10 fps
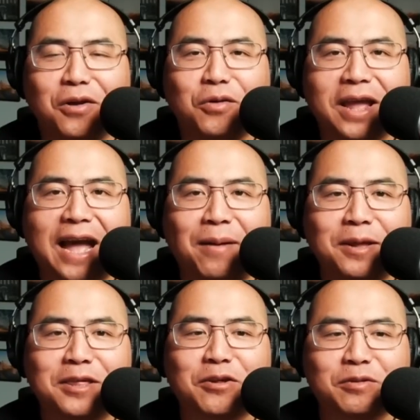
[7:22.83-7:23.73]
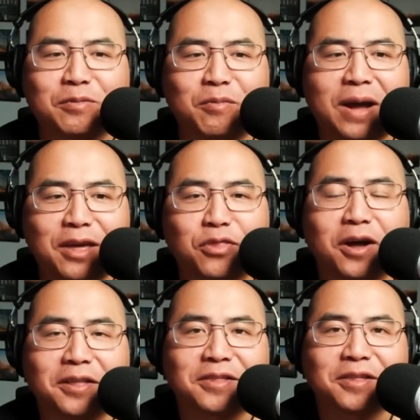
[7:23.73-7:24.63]
right. I'm going to share some of my
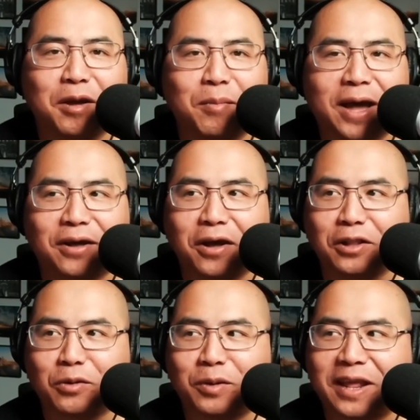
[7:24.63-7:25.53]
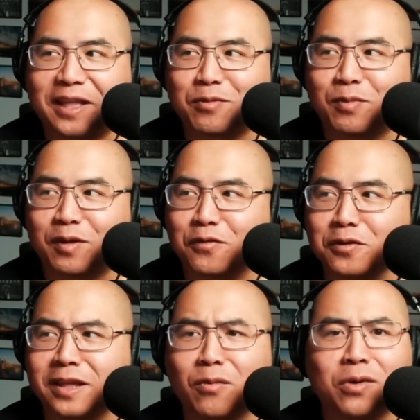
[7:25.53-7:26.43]
thoughts about Halloween Ends, but
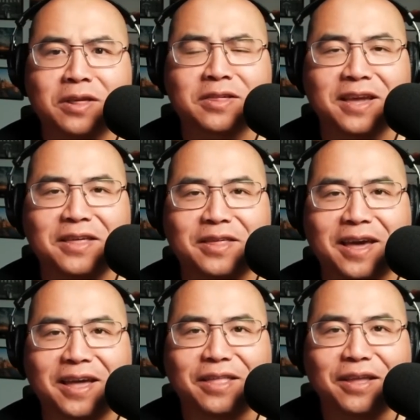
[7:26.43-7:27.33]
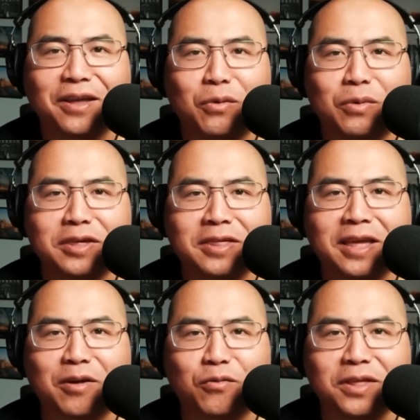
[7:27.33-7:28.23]
first I want to say that we just
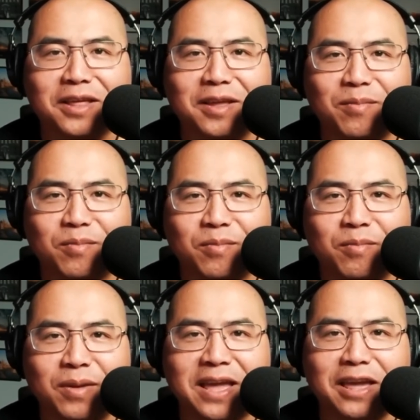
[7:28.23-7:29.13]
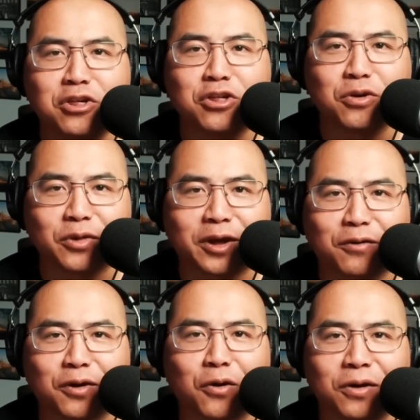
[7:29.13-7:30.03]
had a really big issue with
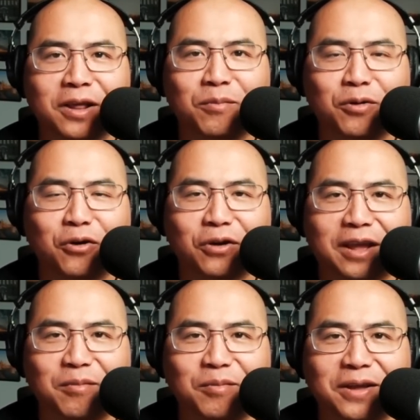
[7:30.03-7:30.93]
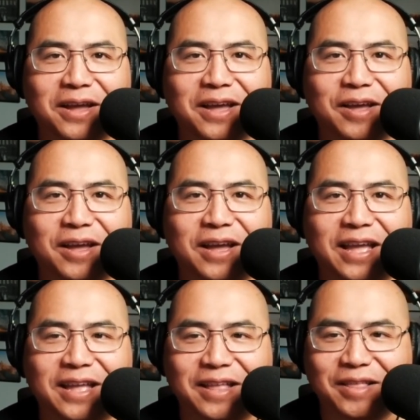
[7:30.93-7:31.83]
our recording program.
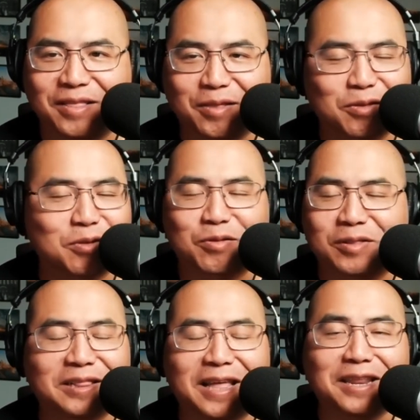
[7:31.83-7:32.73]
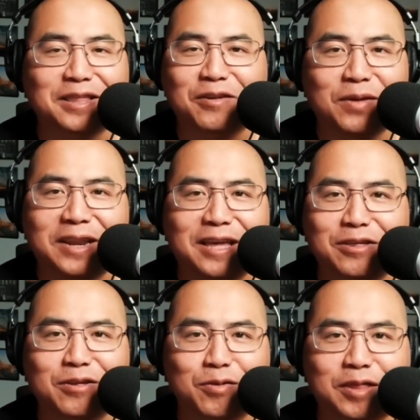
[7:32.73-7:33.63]
And this is the latest of many
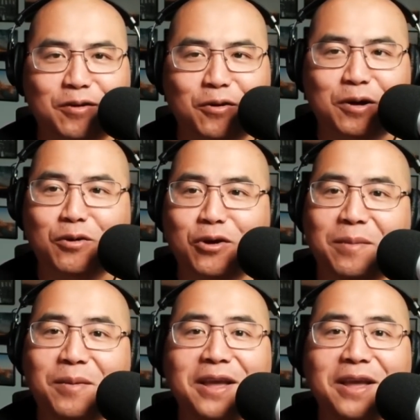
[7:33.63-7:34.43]
issues with that recording program.